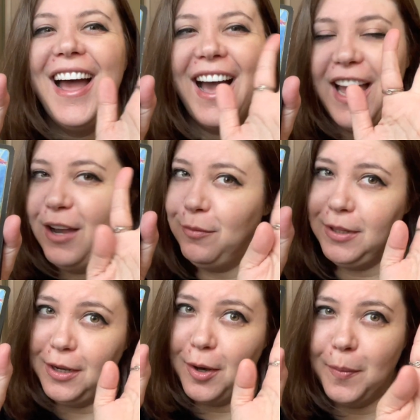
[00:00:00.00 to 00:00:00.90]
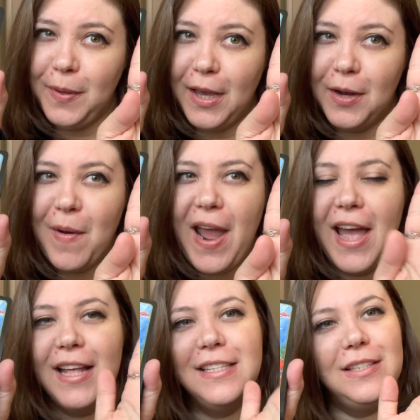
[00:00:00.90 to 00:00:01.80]
I have what they call piano
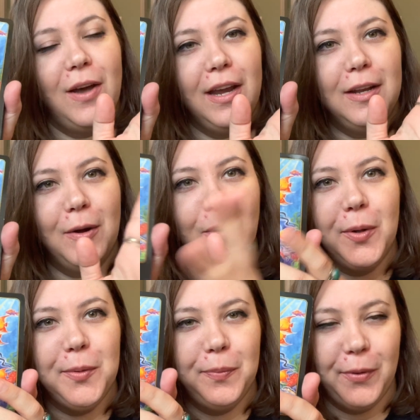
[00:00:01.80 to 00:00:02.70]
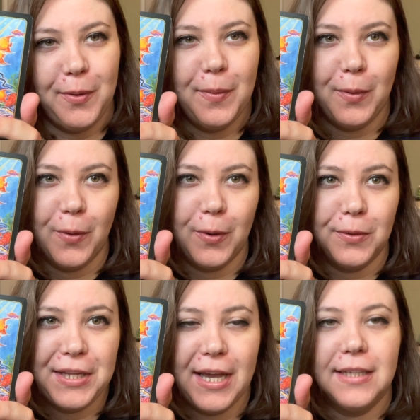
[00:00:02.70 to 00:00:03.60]
hands, so I can hold pretty big oracle
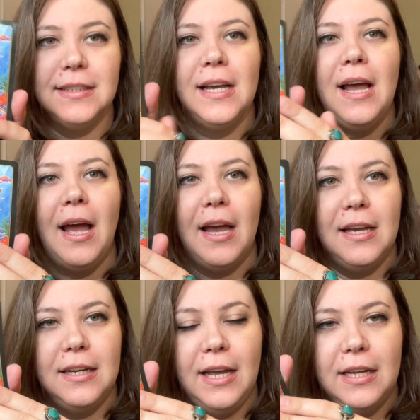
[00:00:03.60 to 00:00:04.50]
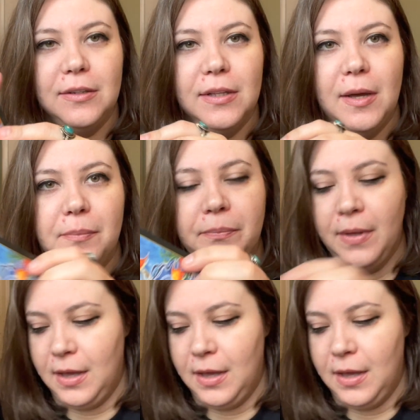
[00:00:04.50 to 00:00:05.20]
decks and handle them.